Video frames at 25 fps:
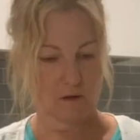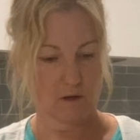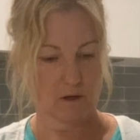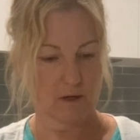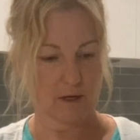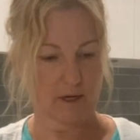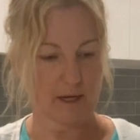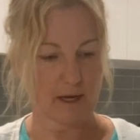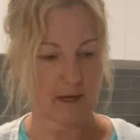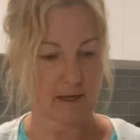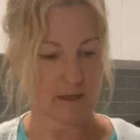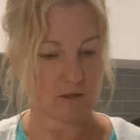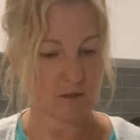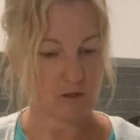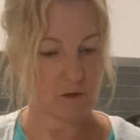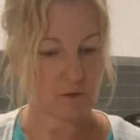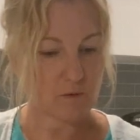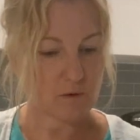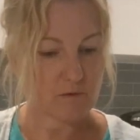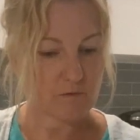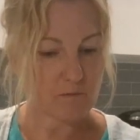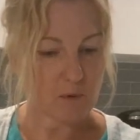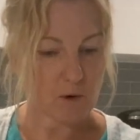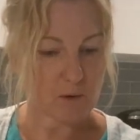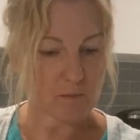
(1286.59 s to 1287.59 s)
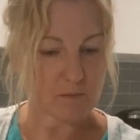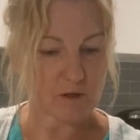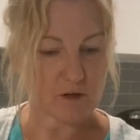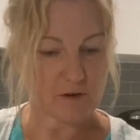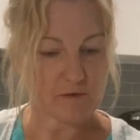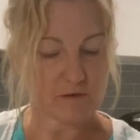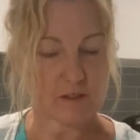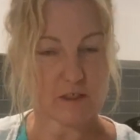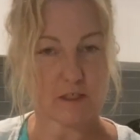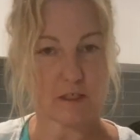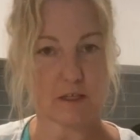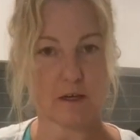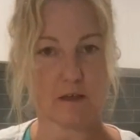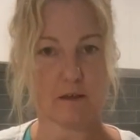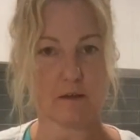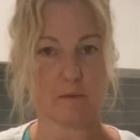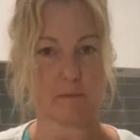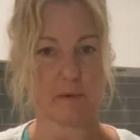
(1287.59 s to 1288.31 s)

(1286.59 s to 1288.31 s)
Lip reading: Okay, so we've popped over to the other